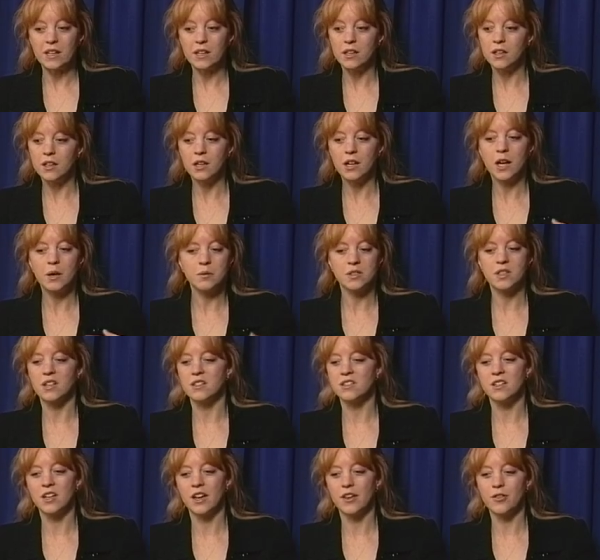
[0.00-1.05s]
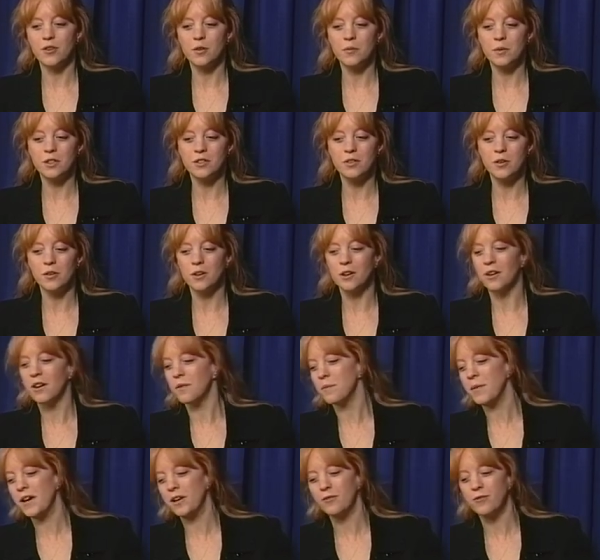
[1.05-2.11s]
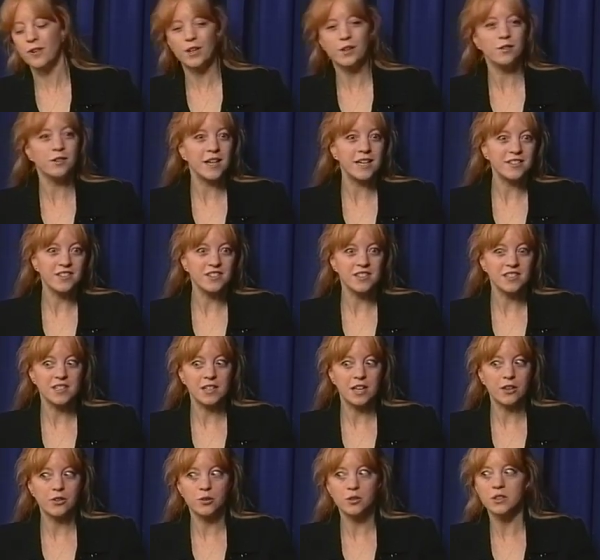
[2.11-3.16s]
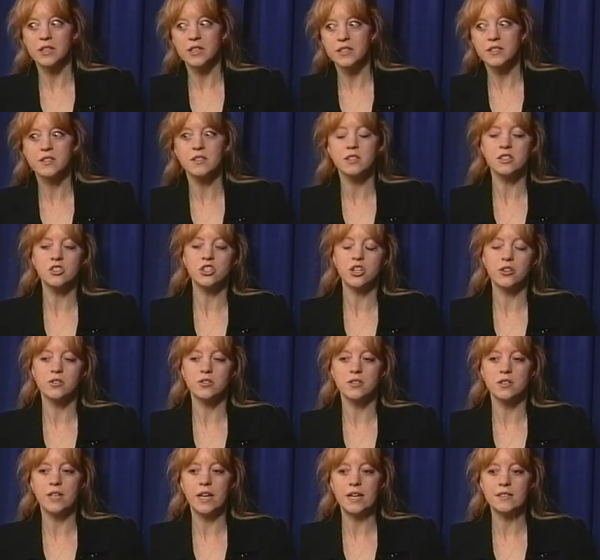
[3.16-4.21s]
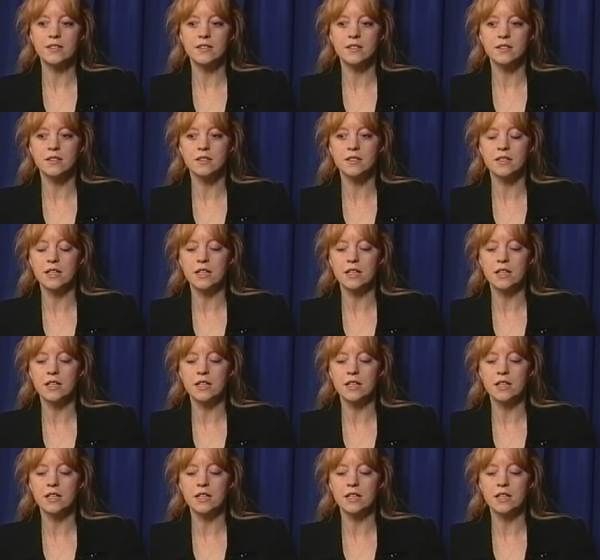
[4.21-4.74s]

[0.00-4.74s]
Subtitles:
he and I would get together, and we'd go to our Manfredo lessons together and listen to each other's lessons.